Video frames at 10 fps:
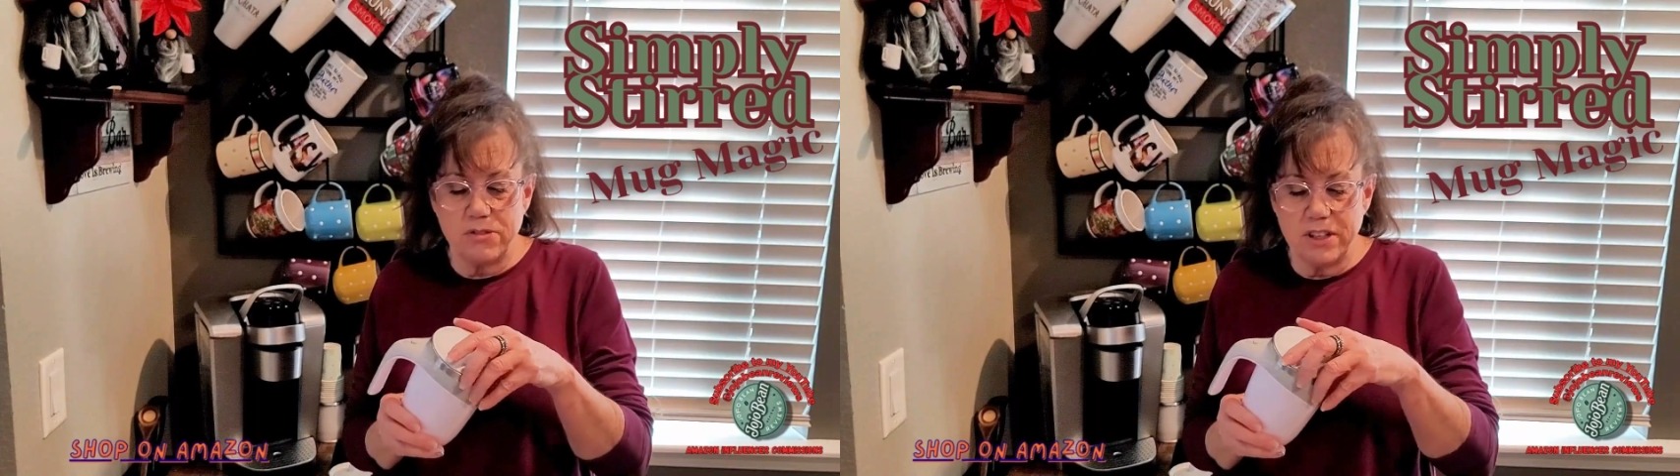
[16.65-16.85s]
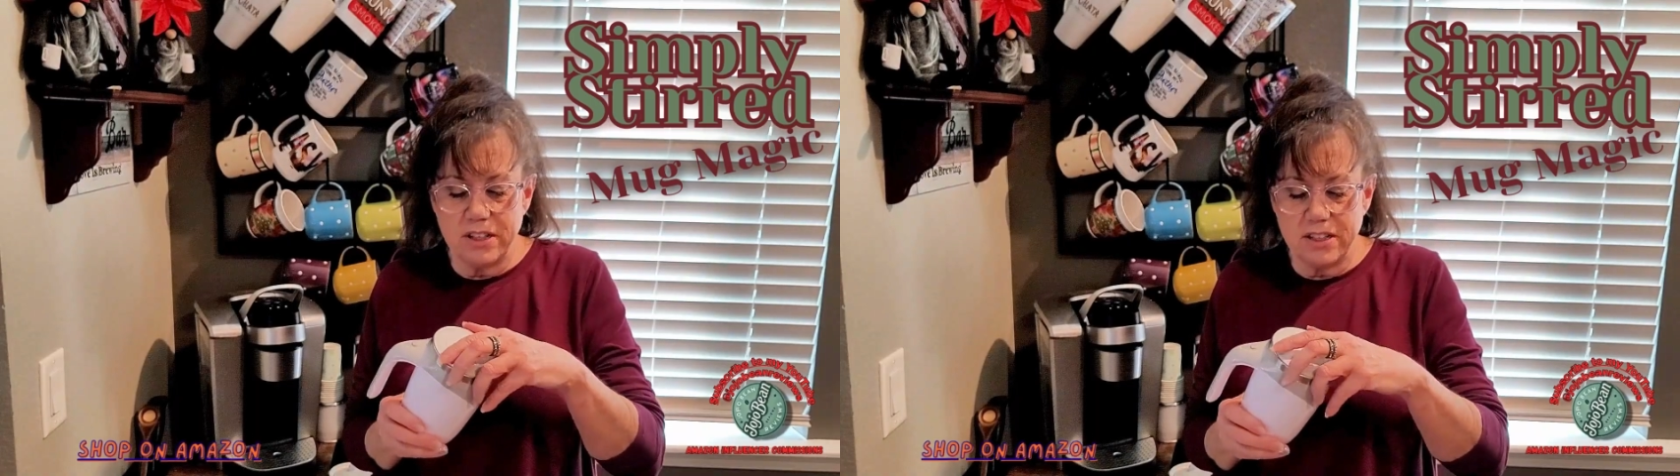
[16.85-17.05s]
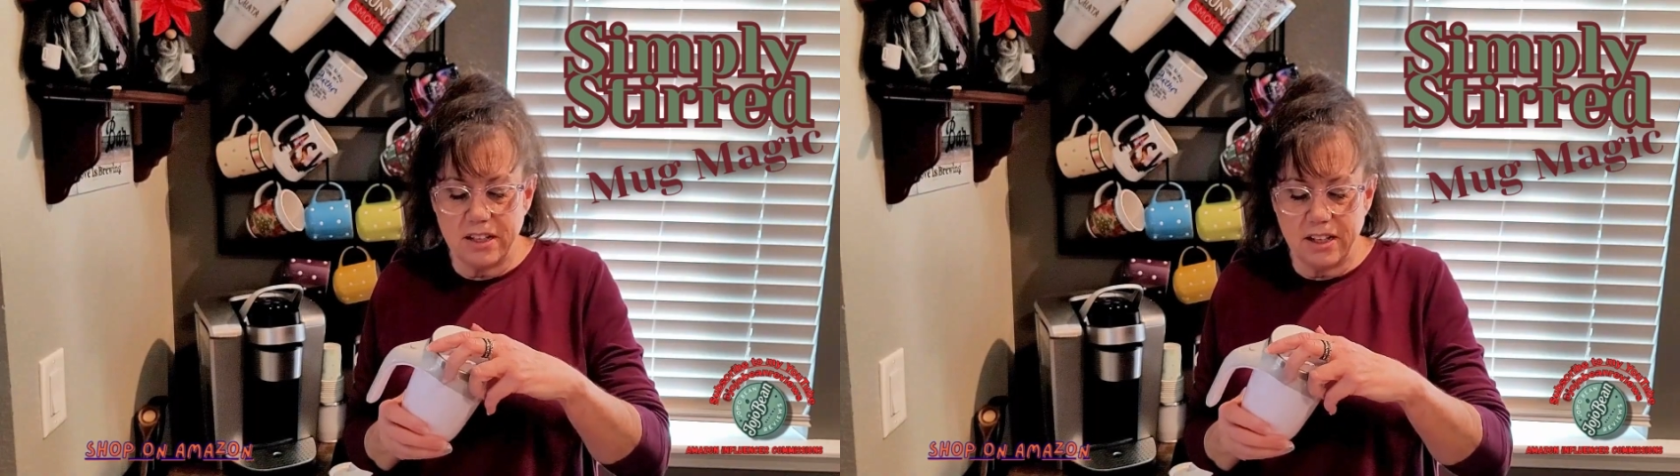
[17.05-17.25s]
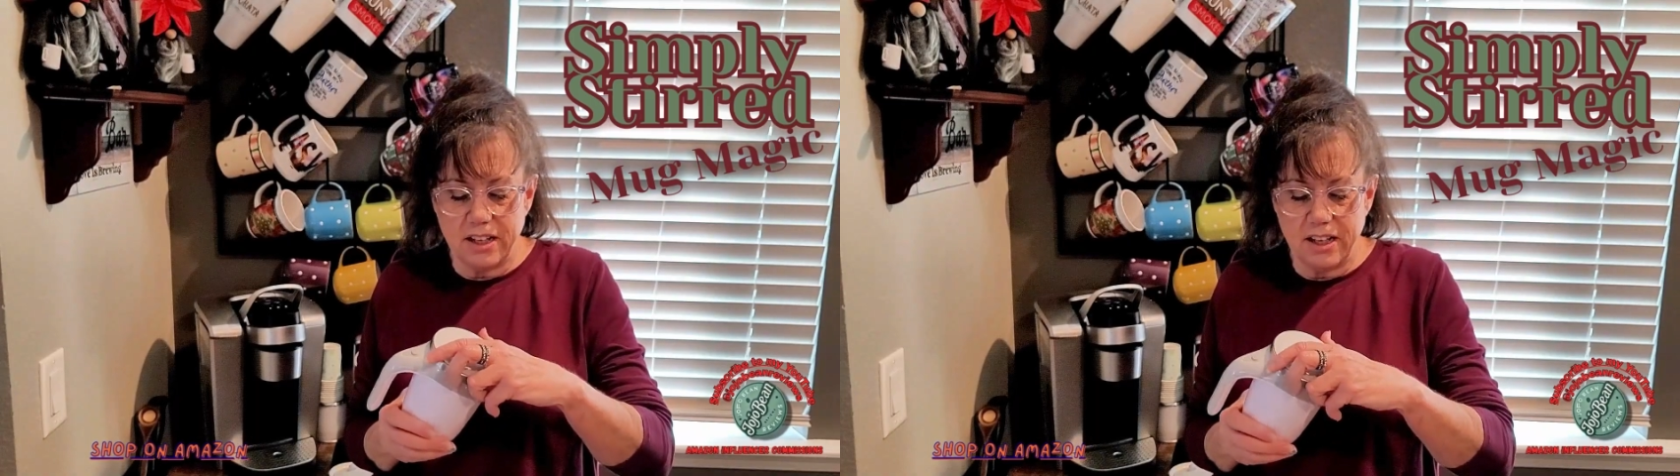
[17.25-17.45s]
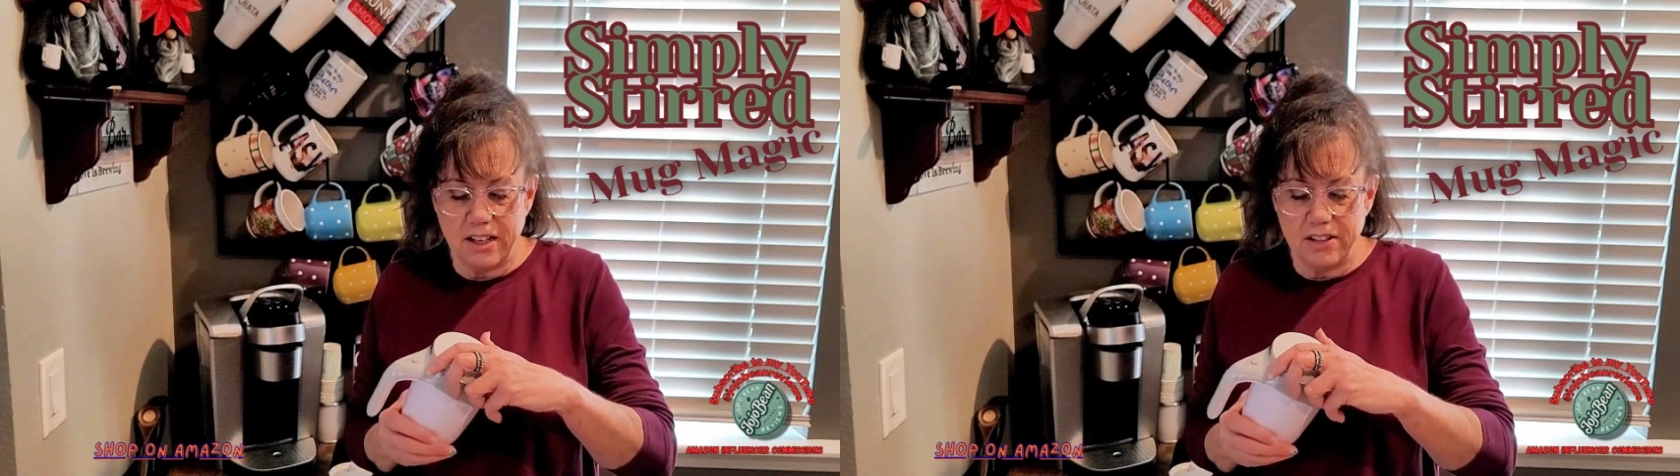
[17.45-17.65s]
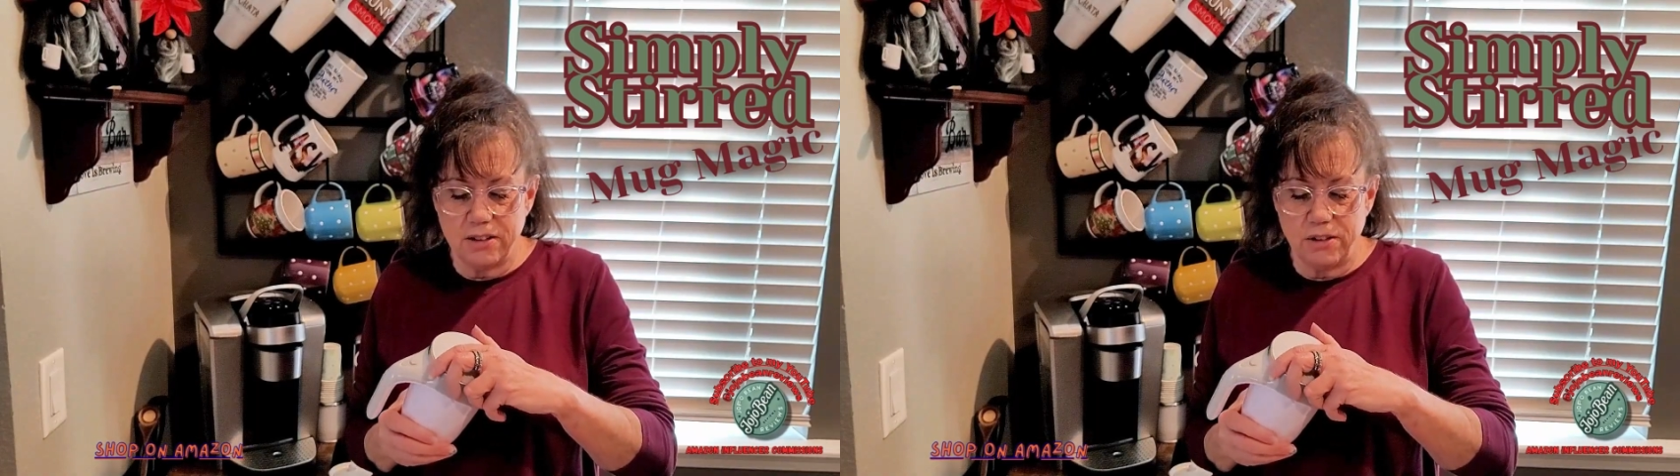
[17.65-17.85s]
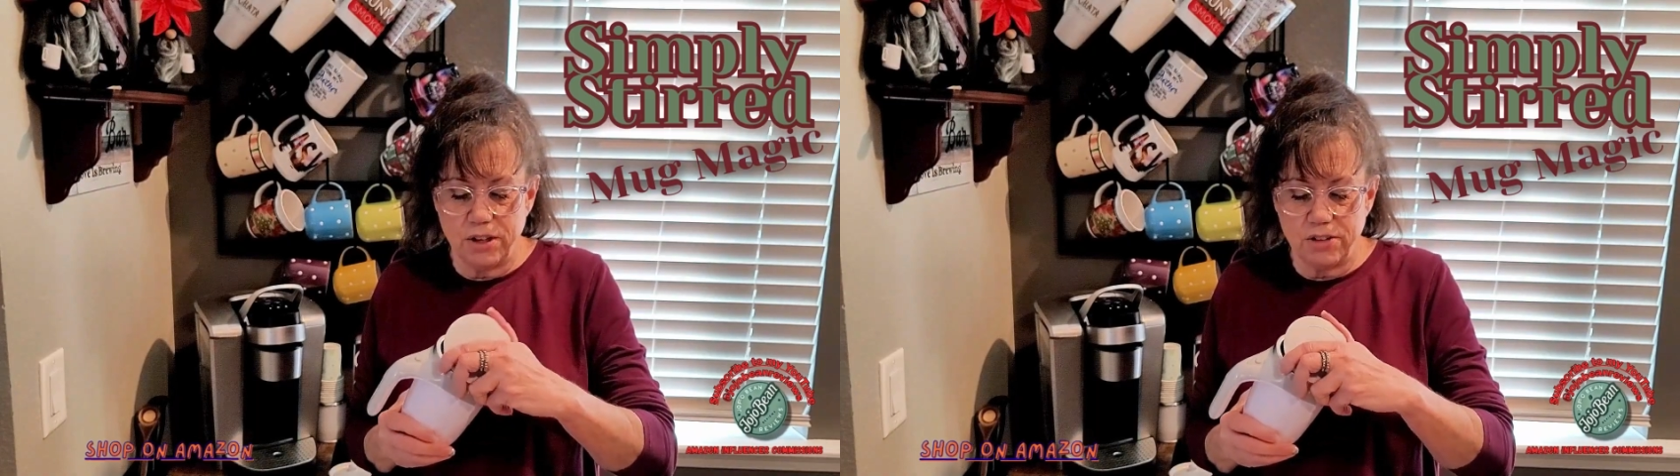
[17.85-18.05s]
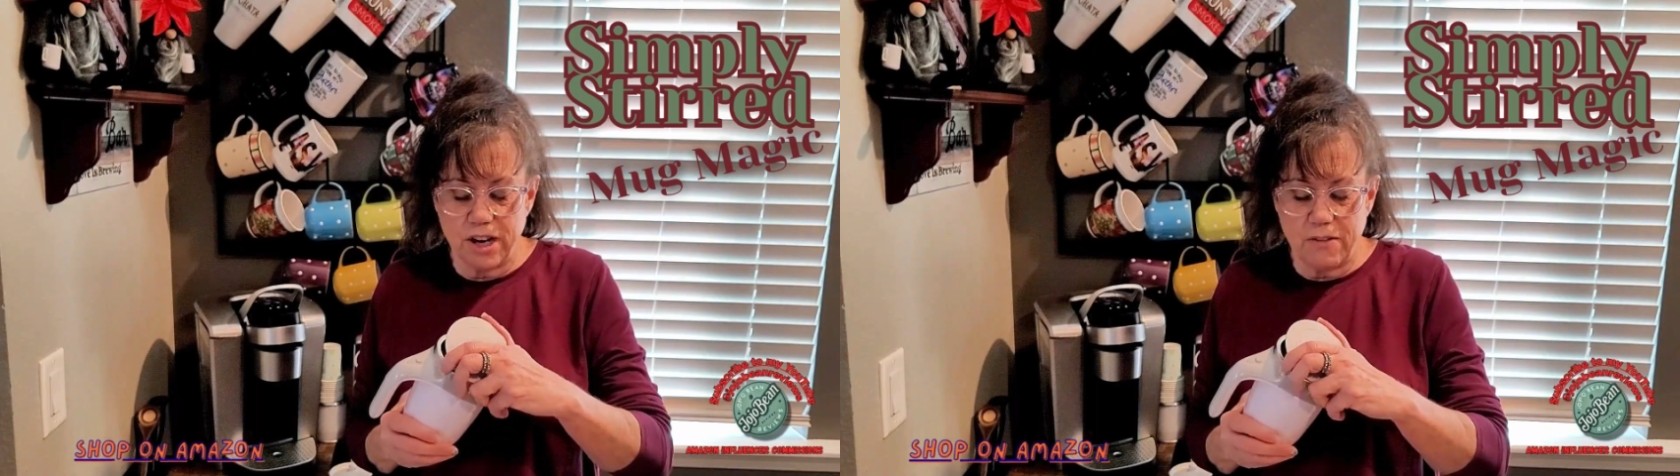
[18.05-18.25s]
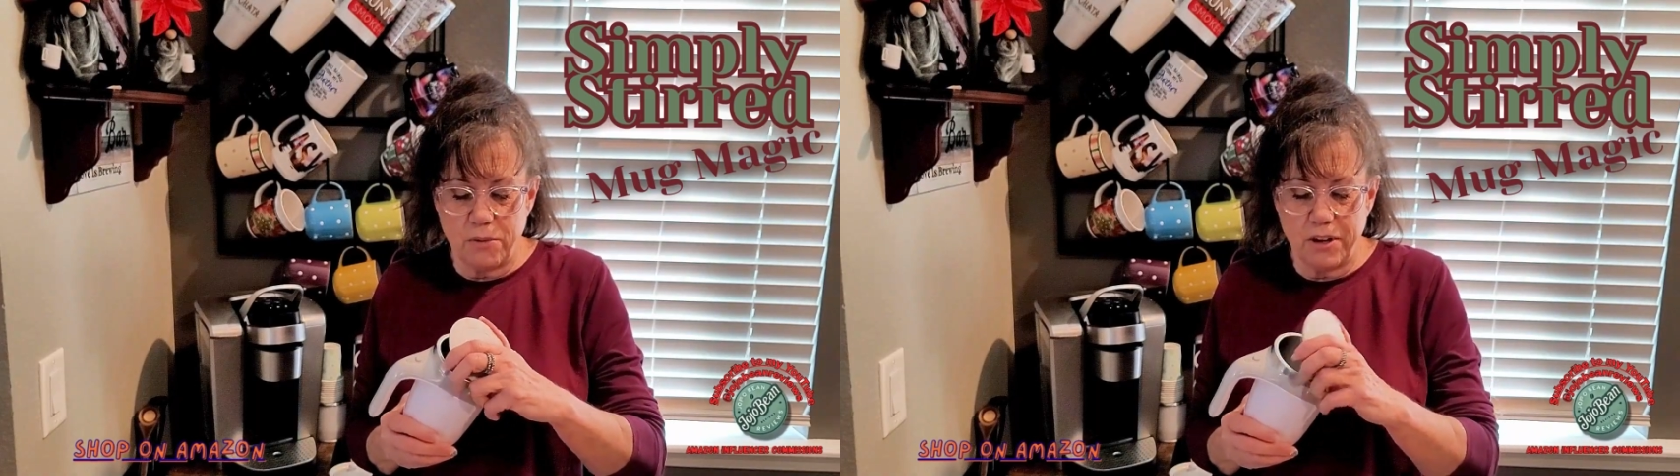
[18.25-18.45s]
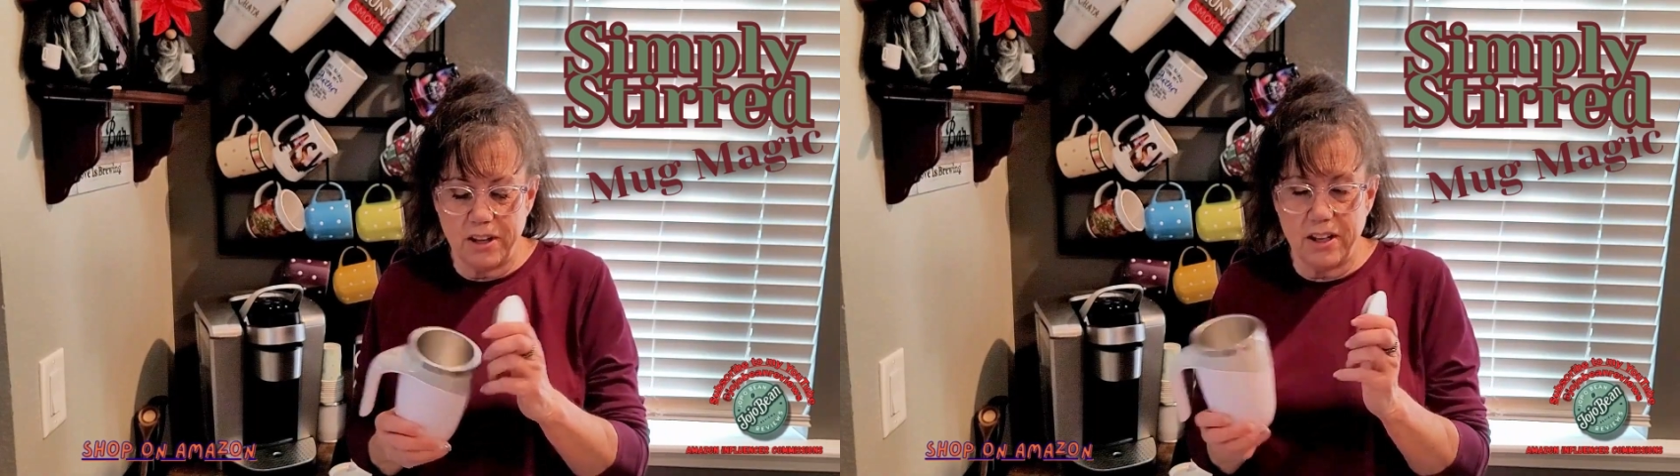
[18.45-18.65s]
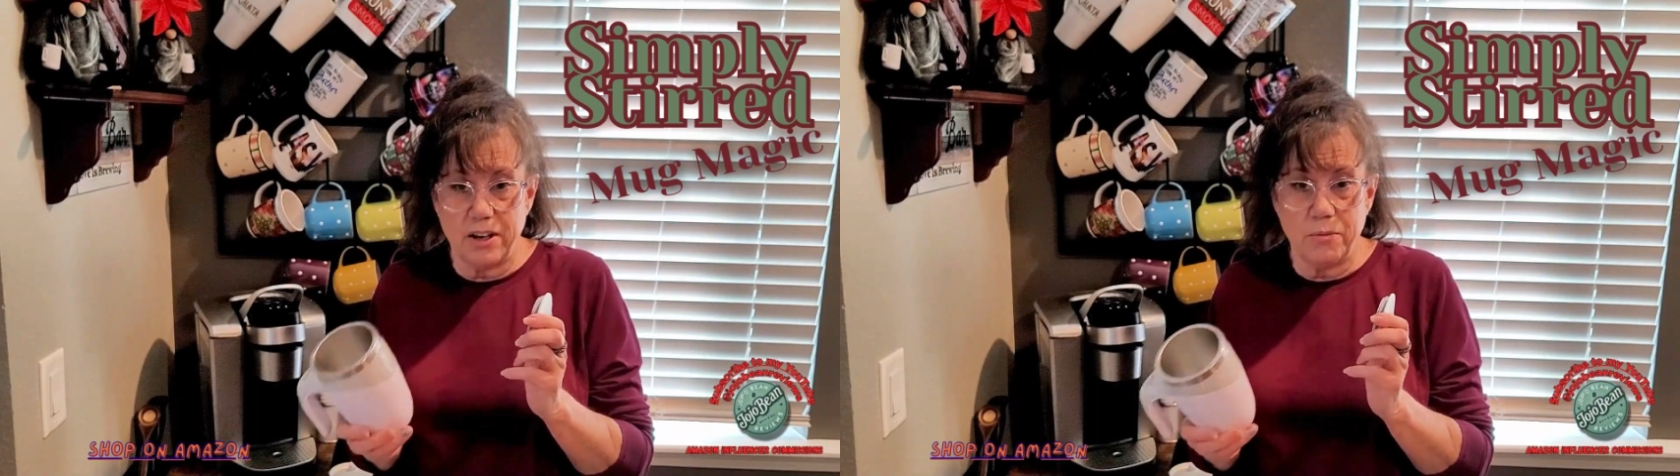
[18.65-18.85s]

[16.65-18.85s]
resistant lid, so you can travel with it,